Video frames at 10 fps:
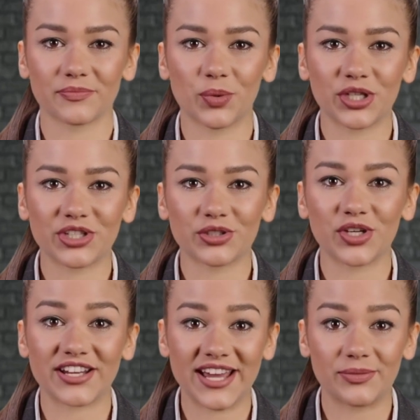When you
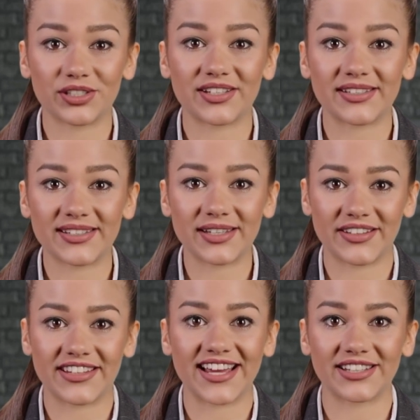trade options,
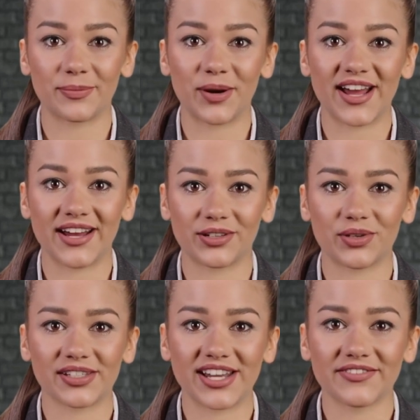you can either buy
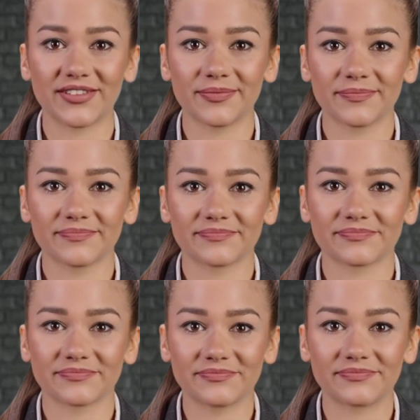or sell them.
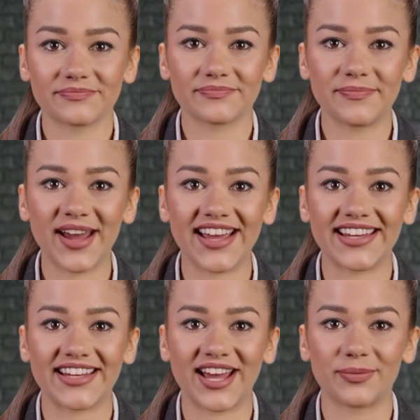
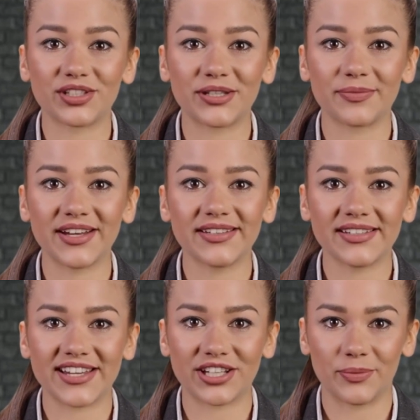Buying an option means
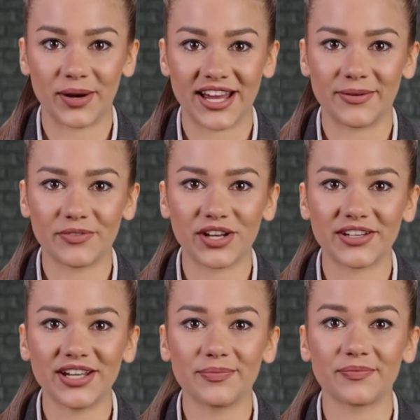that you pay a
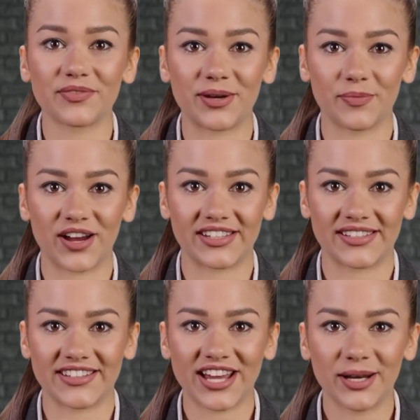premium, the price
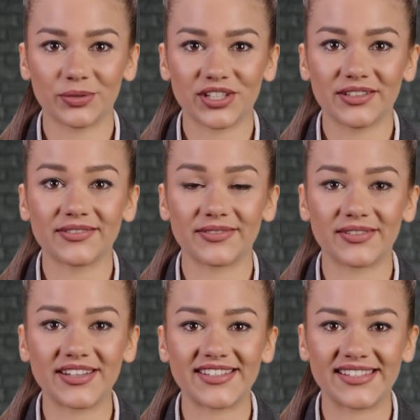of the option,
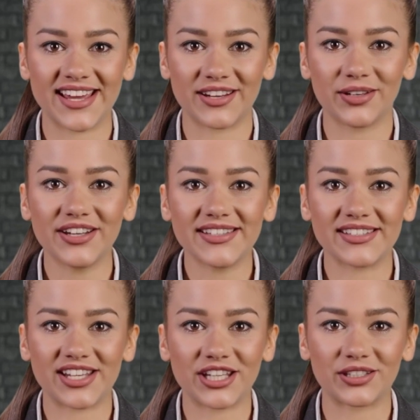to seller in
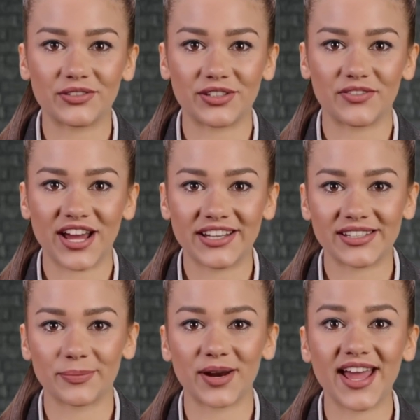exchange for the right
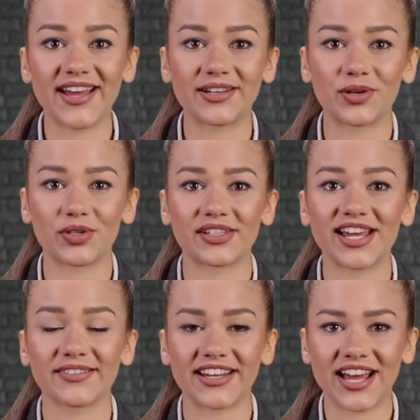to buy or
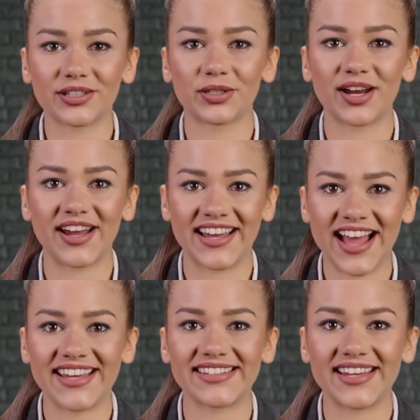sell the underlying
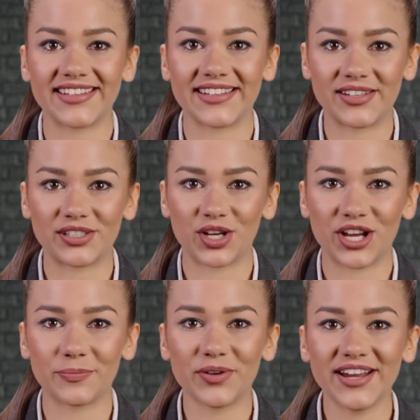asset at the
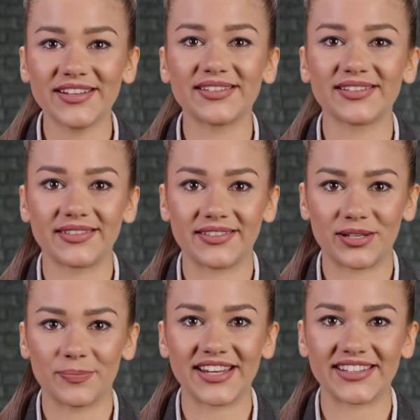strike price,
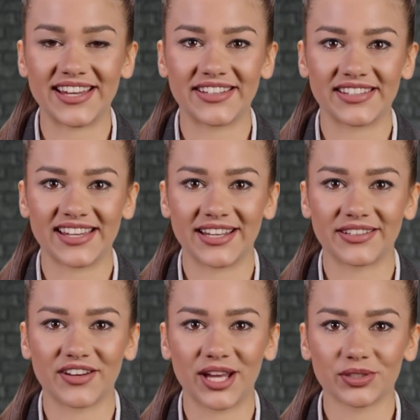depending on the type
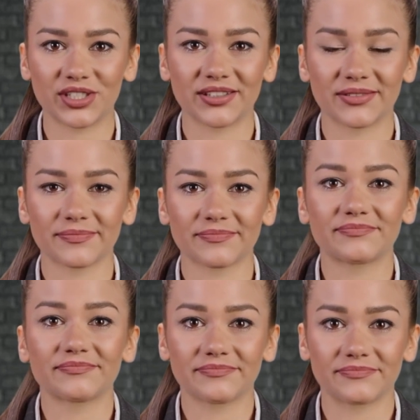of option.
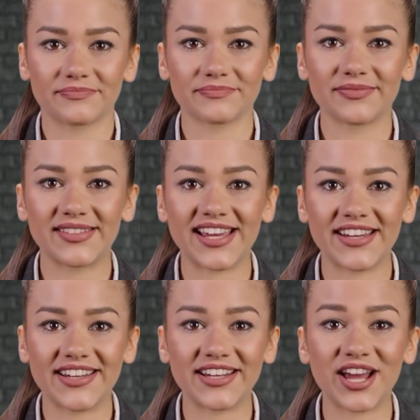
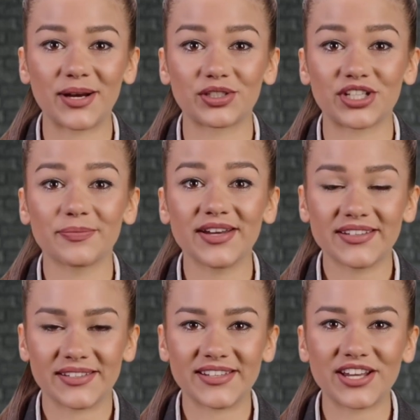Selling an option
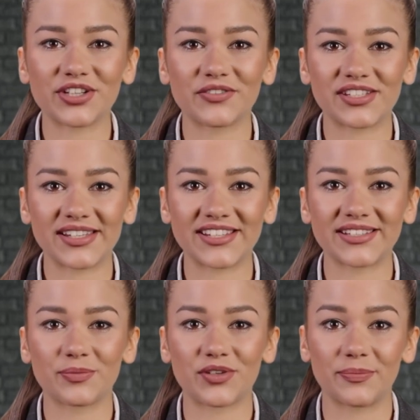means that you receive
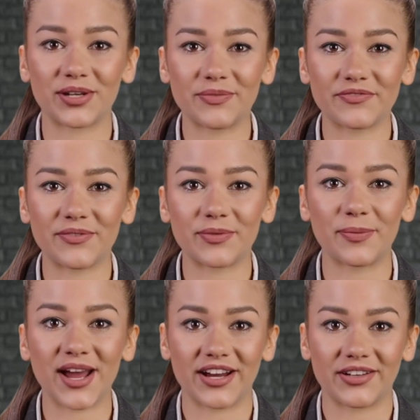the premium from the
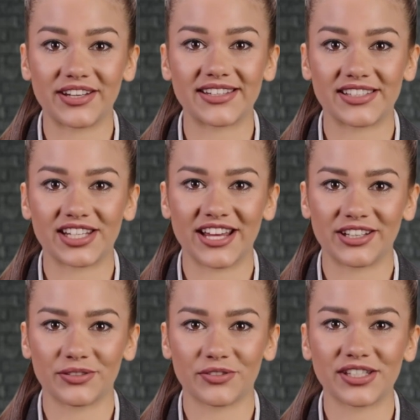buyer in
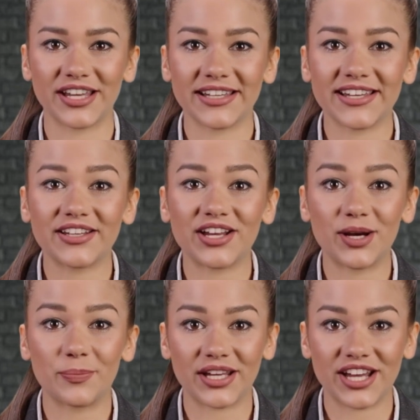exchange for taking on the
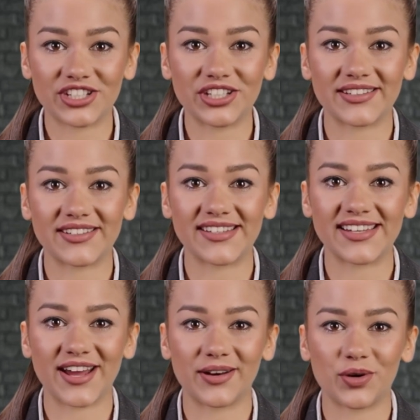obligation to
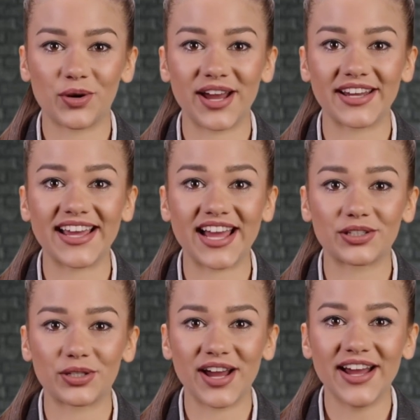sell or buy the
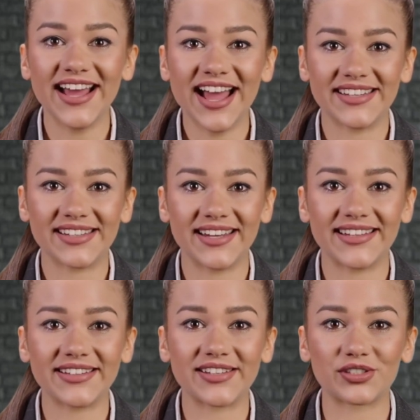underlying asset
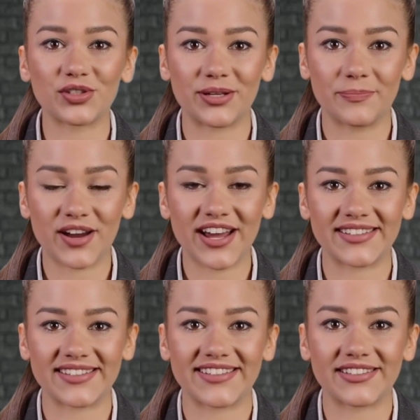at the strike
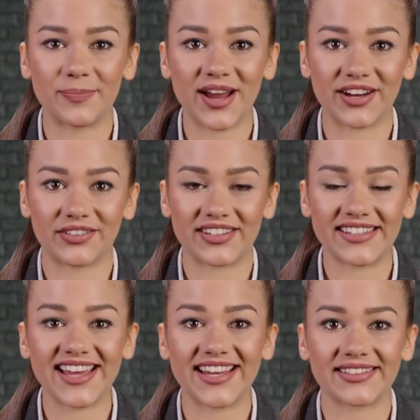price if the buyer
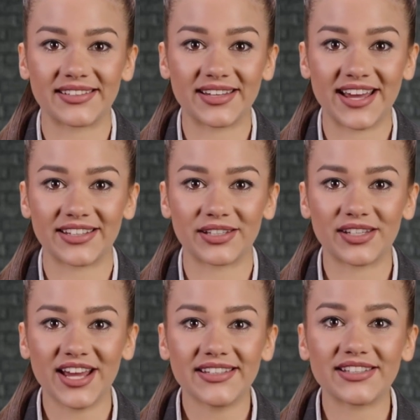decides to
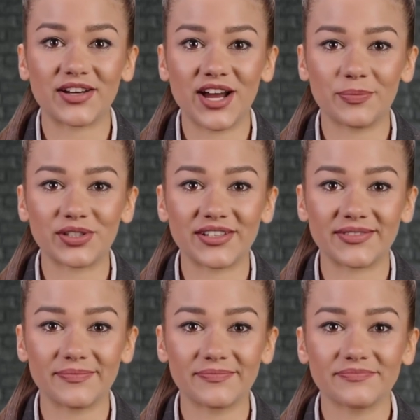exercise their
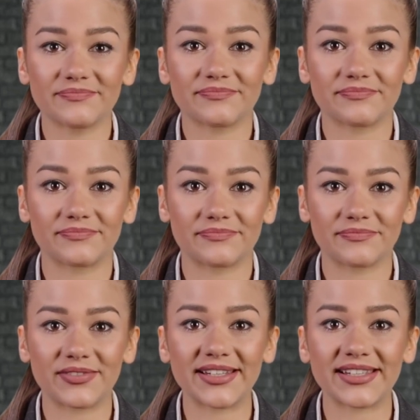option.
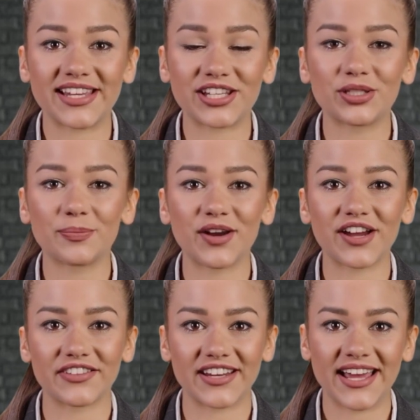The potential
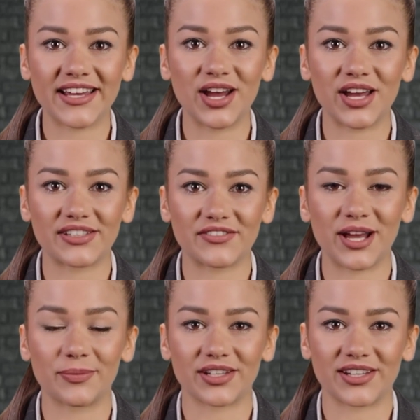profit and loss of
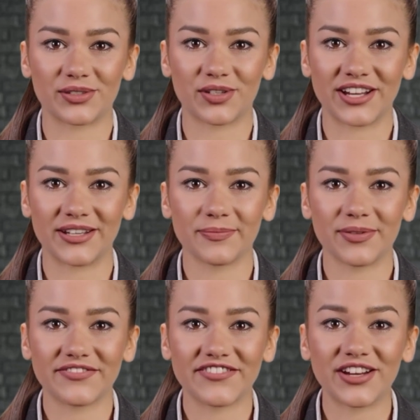options trading
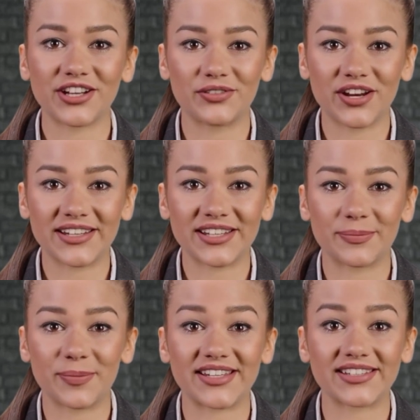can vary greatly
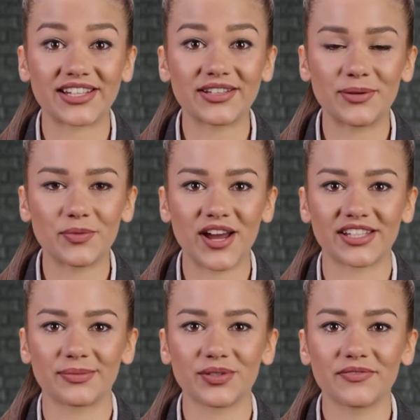depending on the
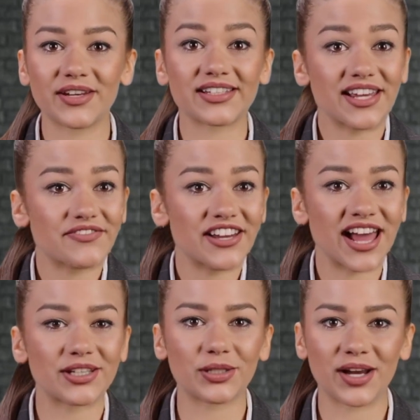price movement of the
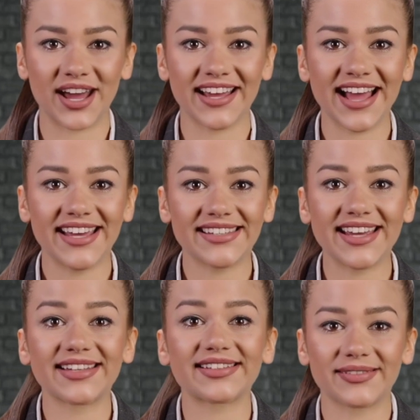underlying
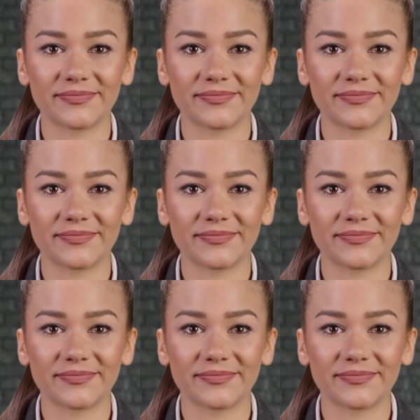asset.